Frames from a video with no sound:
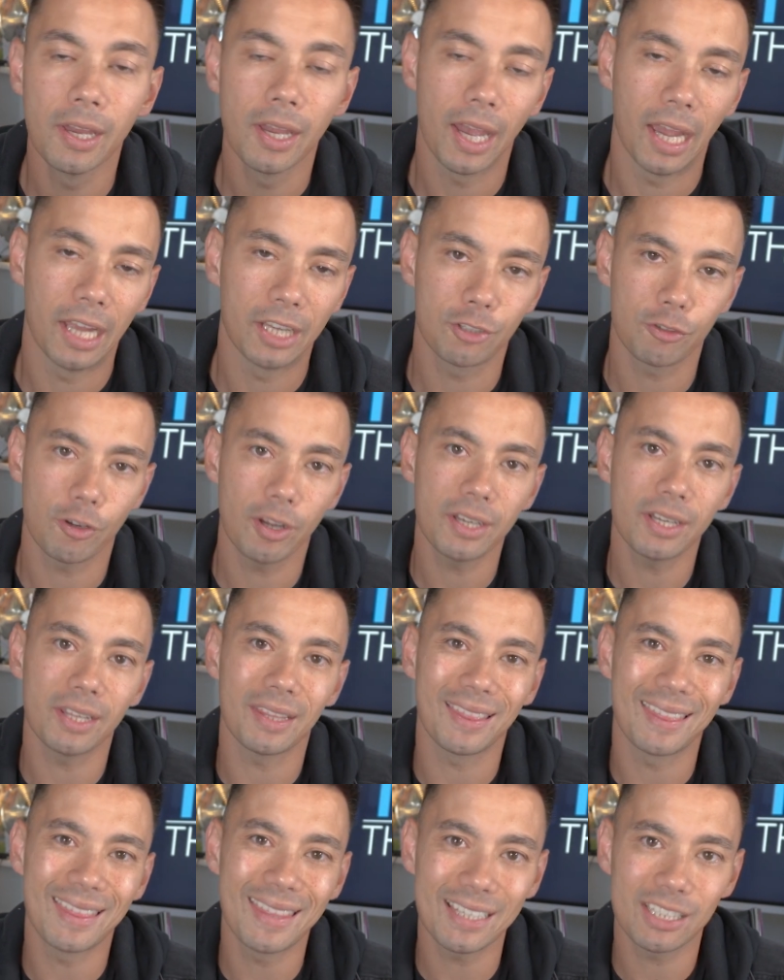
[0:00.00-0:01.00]
And
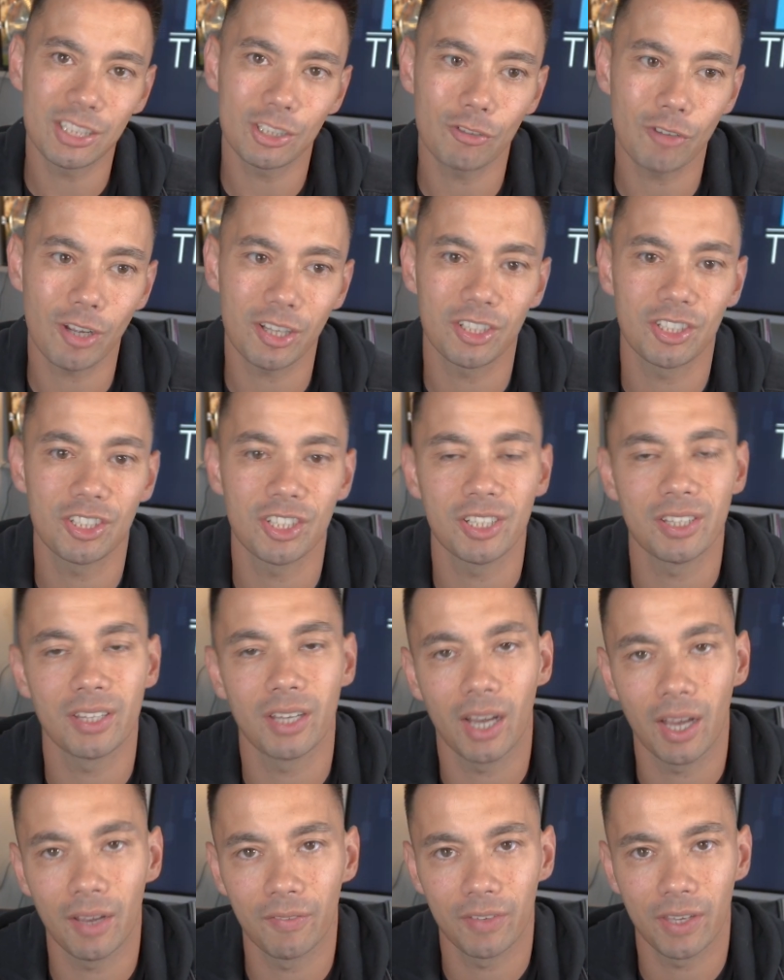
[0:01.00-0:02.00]
trading this strategy
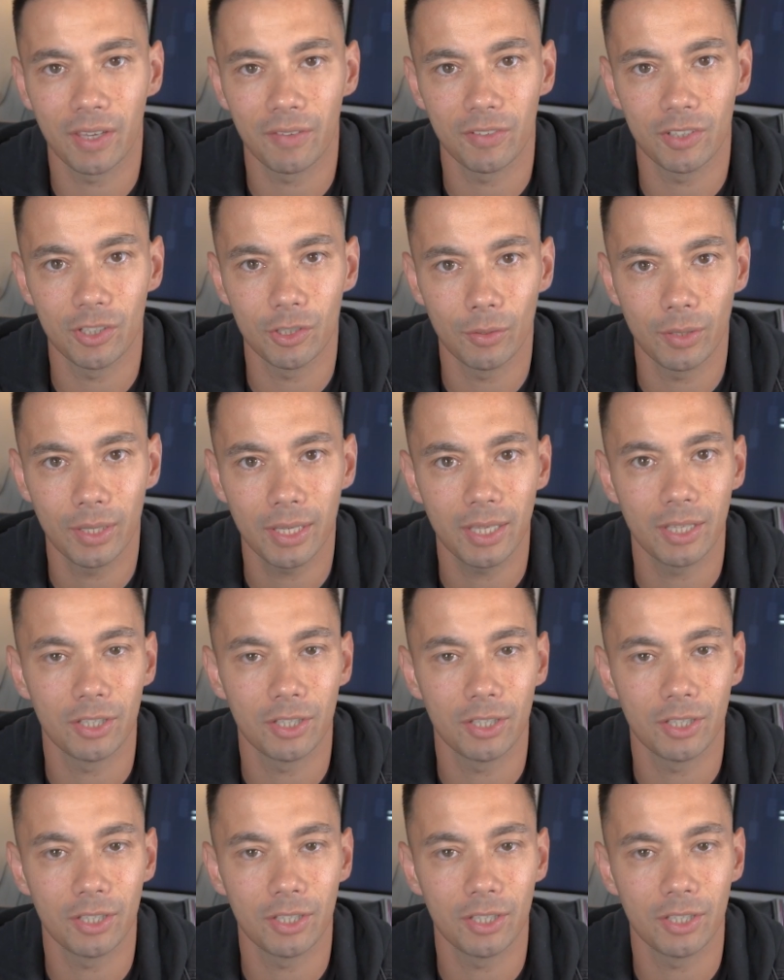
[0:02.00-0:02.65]
that I've given you here,